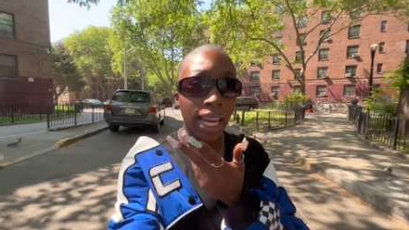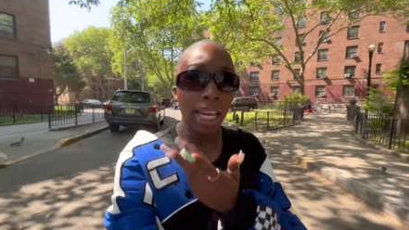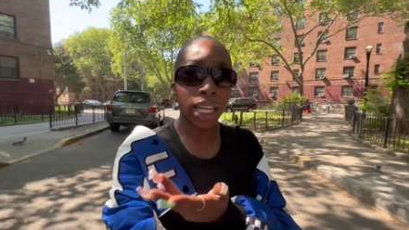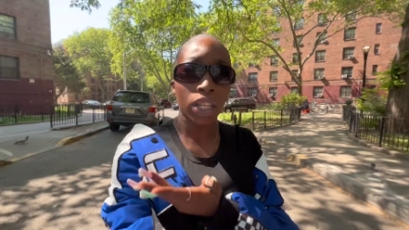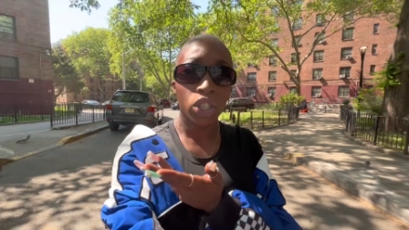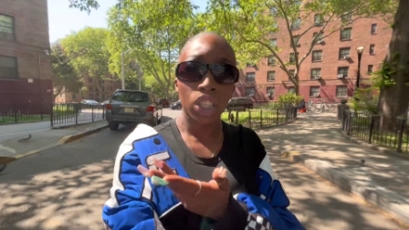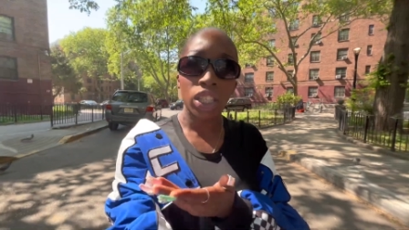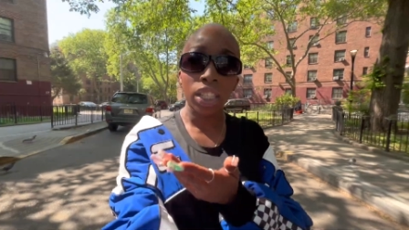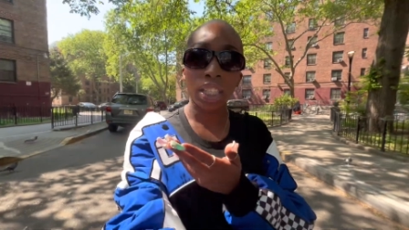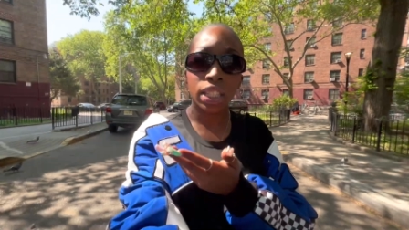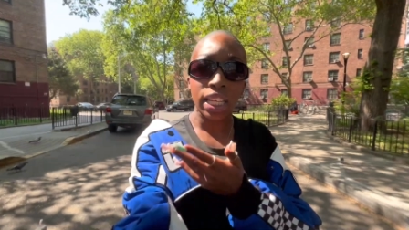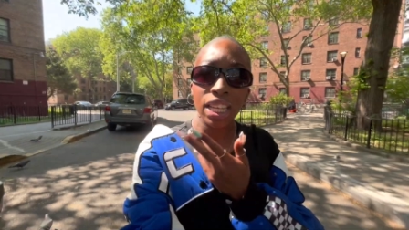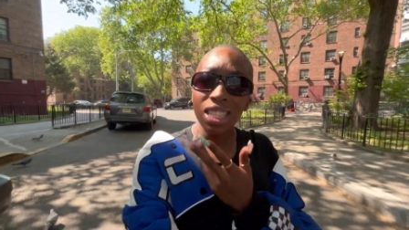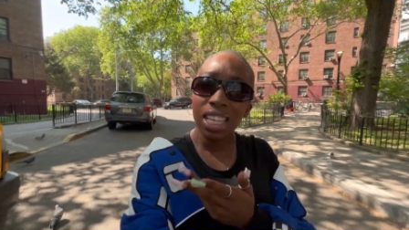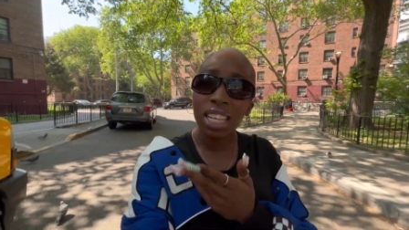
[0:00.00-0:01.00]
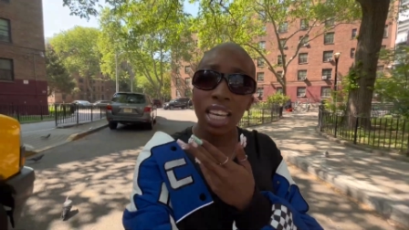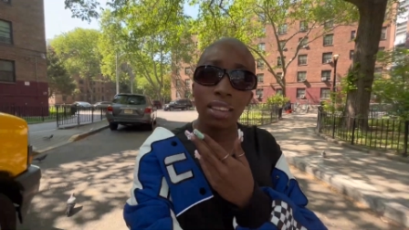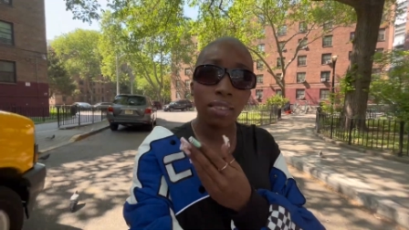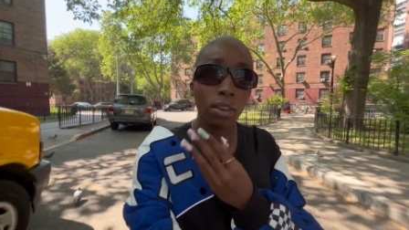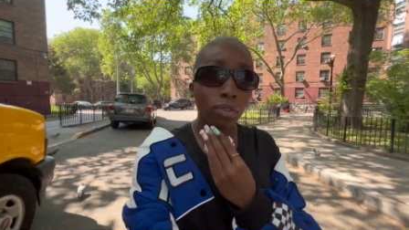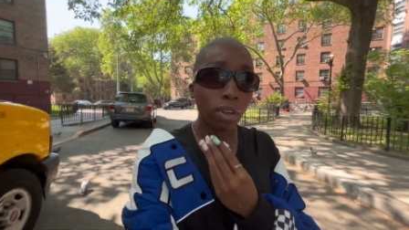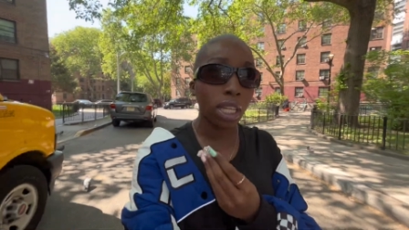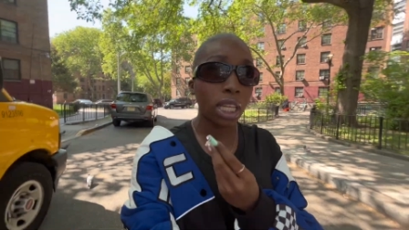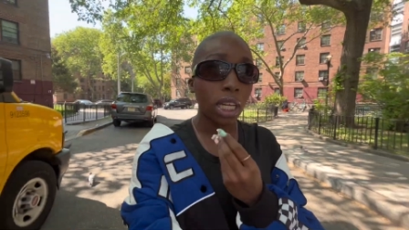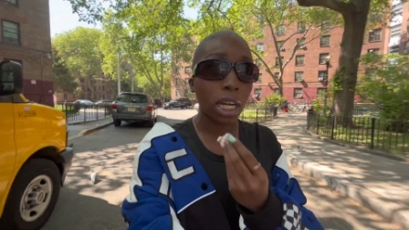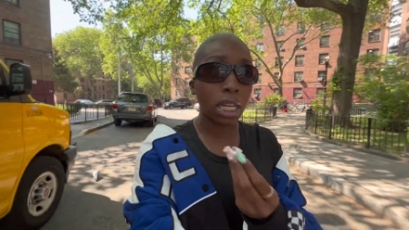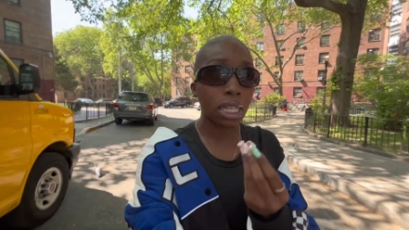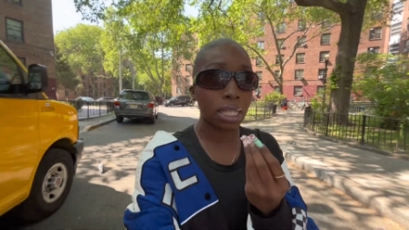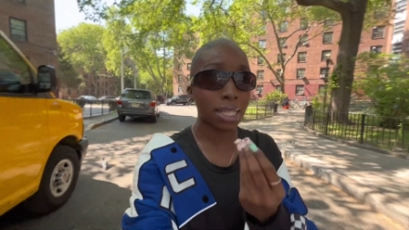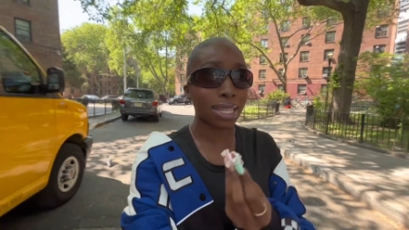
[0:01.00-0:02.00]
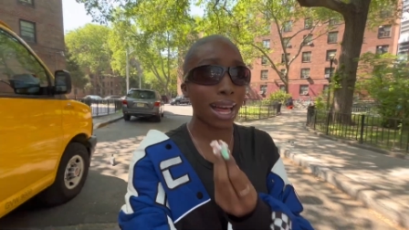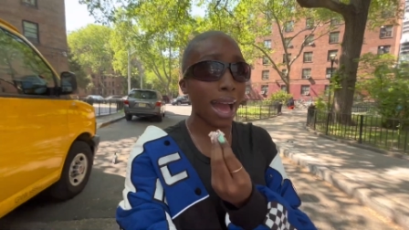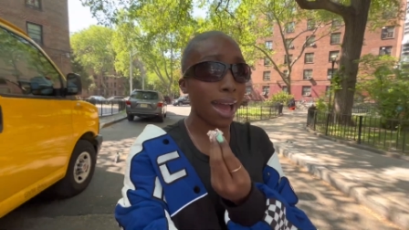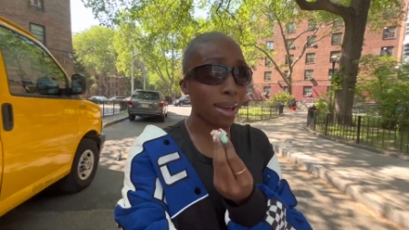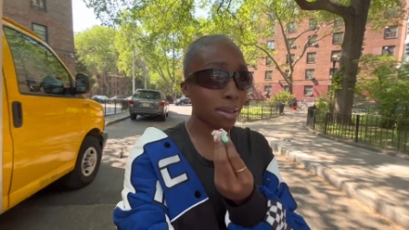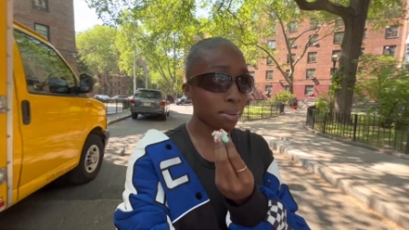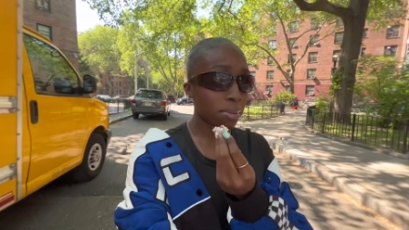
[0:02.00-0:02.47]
egg, and cheese, is it even really gonna slap?